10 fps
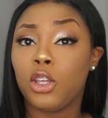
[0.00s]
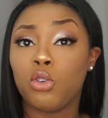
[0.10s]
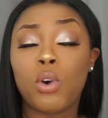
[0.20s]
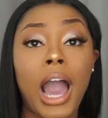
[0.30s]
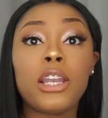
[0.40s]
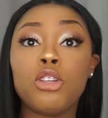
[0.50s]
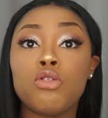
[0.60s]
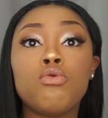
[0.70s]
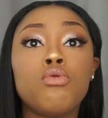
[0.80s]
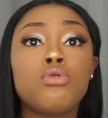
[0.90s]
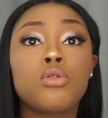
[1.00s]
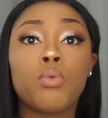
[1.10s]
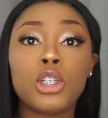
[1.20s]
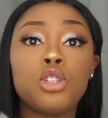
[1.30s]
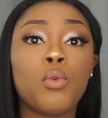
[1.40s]
You gotta use
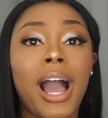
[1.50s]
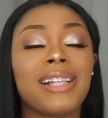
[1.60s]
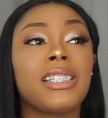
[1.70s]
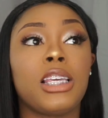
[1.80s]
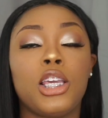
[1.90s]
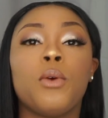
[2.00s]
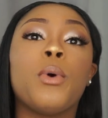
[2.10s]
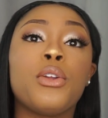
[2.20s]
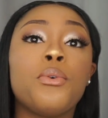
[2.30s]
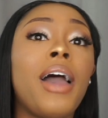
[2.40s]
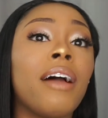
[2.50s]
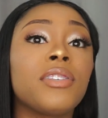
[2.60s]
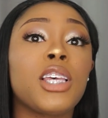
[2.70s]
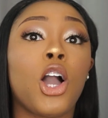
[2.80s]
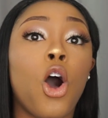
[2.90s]
what you got to get where you
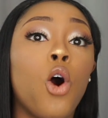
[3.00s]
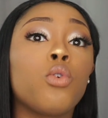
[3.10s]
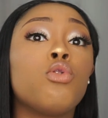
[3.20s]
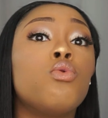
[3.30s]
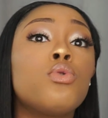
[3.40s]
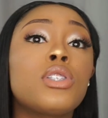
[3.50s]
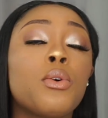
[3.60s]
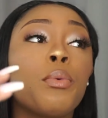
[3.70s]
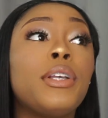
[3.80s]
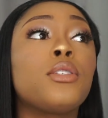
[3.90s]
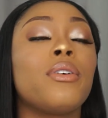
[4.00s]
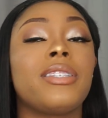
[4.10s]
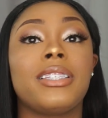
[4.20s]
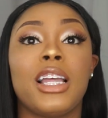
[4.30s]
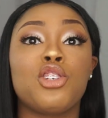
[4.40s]
have to go. Use the
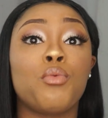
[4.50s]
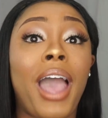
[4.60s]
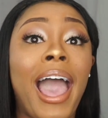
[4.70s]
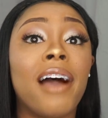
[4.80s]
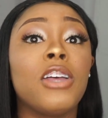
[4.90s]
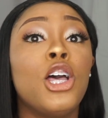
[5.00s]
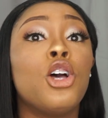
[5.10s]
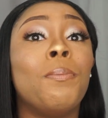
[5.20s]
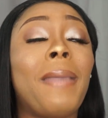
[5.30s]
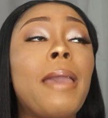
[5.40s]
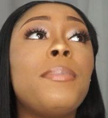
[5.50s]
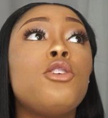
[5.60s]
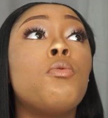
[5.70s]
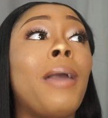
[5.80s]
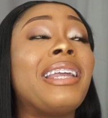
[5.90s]
resources that you have. Maybe
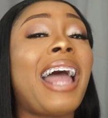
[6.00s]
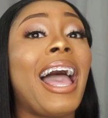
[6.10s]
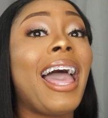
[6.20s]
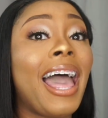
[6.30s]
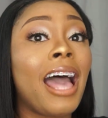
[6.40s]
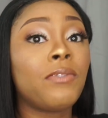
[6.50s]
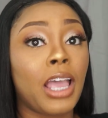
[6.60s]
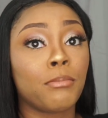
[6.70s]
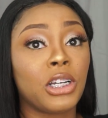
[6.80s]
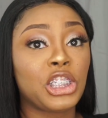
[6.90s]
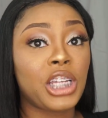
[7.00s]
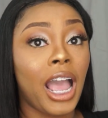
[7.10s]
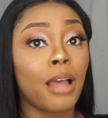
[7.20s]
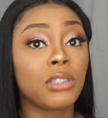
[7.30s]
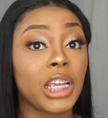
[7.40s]
you may not have that much
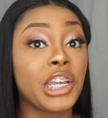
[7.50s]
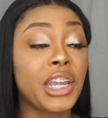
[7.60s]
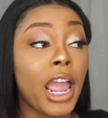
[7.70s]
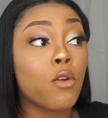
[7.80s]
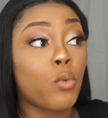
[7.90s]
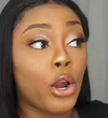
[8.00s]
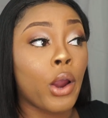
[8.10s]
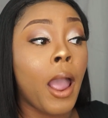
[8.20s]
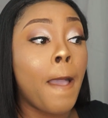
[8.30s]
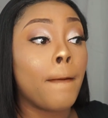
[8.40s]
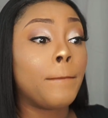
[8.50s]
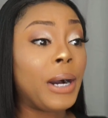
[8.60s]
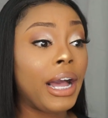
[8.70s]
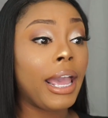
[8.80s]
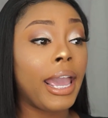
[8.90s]
time to network,
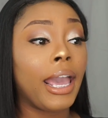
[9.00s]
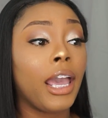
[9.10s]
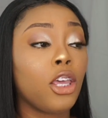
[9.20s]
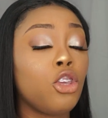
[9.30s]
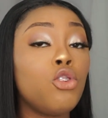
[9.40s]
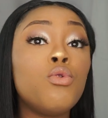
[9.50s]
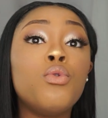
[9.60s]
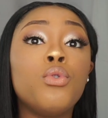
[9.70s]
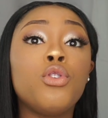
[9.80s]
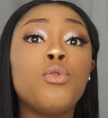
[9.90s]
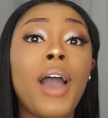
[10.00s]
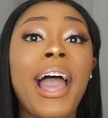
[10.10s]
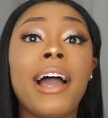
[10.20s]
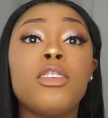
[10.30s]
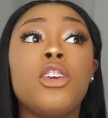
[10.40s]
but you you
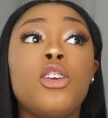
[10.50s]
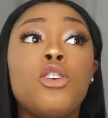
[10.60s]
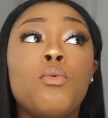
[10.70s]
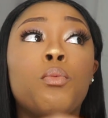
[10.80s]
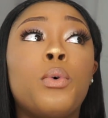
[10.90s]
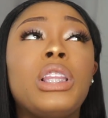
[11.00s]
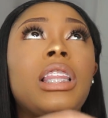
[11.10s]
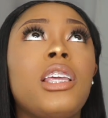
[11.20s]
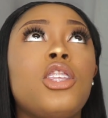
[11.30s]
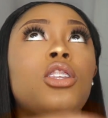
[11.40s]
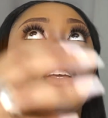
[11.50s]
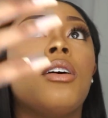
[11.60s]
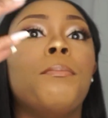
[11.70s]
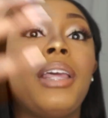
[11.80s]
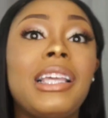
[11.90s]
have within
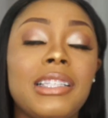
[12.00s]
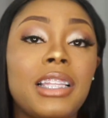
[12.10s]
the means